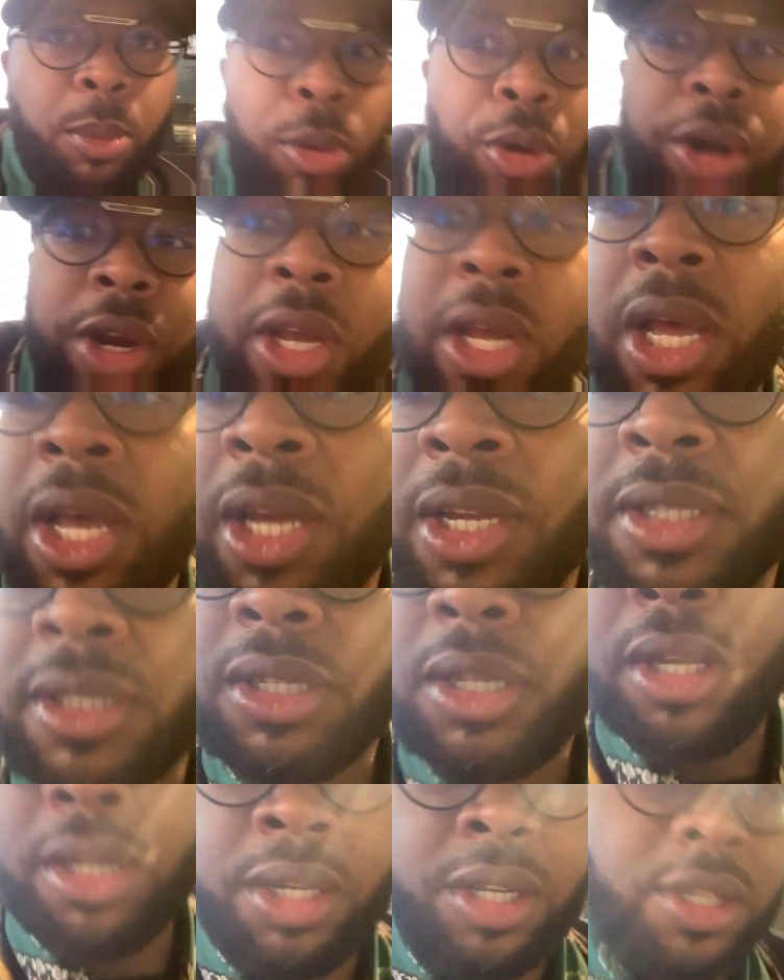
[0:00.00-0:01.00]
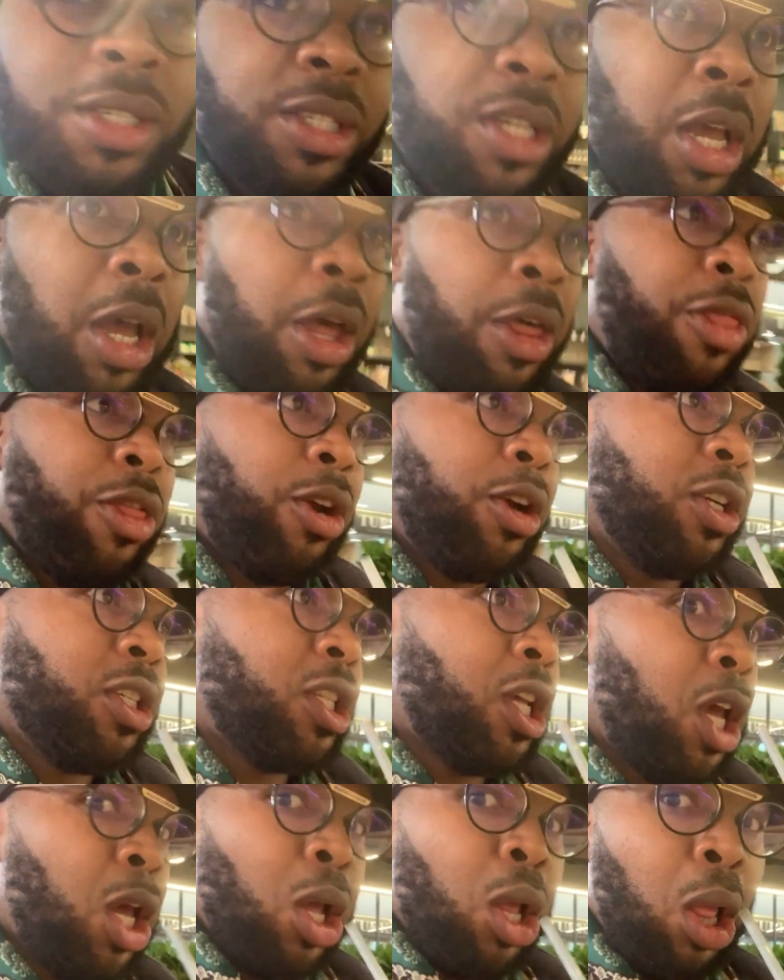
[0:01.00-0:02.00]
morning, guys. It is
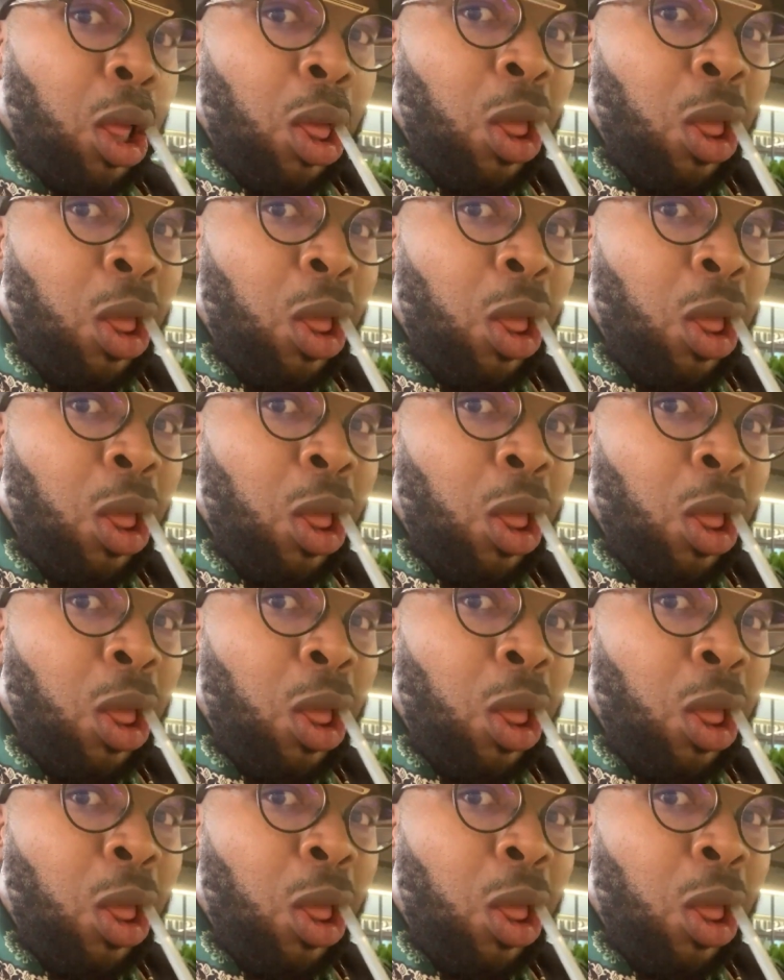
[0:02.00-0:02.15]
Thursday.